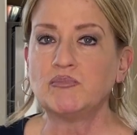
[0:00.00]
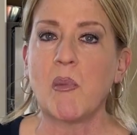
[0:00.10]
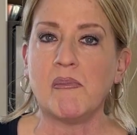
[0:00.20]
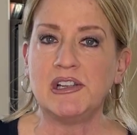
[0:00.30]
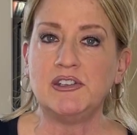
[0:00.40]

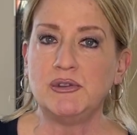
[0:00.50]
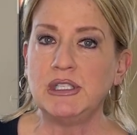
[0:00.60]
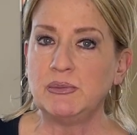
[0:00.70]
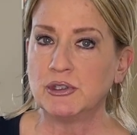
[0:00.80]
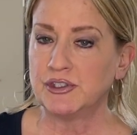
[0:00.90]
They do
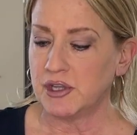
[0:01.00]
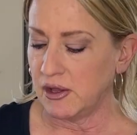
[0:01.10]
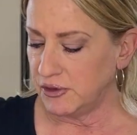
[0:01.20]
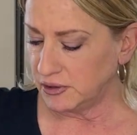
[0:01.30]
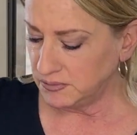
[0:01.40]
need more
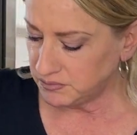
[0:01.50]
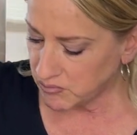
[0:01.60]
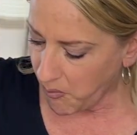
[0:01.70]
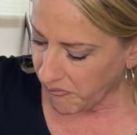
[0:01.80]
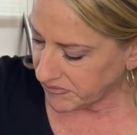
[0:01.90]
salt though.
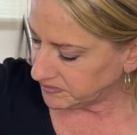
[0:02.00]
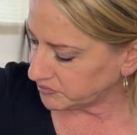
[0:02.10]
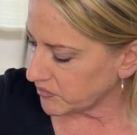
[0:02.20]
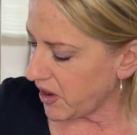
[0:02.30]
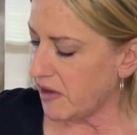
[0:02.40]

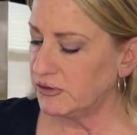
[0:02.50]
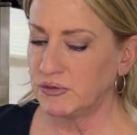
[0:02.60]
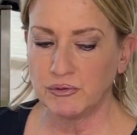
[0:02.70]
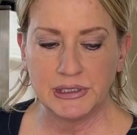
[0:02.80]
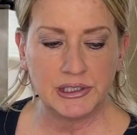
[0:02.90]
I was
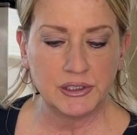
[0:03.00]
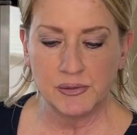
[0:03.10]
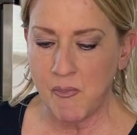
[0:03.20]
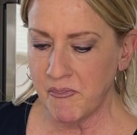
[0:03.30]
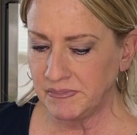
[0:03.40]

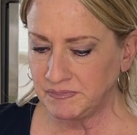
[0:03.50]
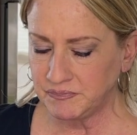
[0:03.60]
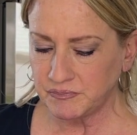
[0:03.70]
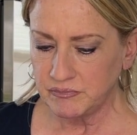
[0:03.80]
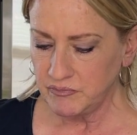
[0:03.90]
real,
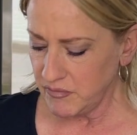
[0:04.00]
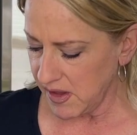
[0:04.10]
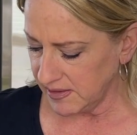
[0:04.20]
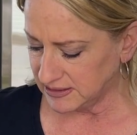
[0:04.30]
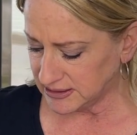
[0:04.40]

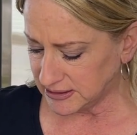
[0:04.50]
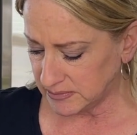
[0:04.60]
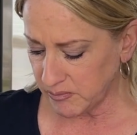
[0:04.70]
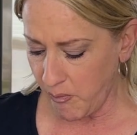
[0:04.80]
I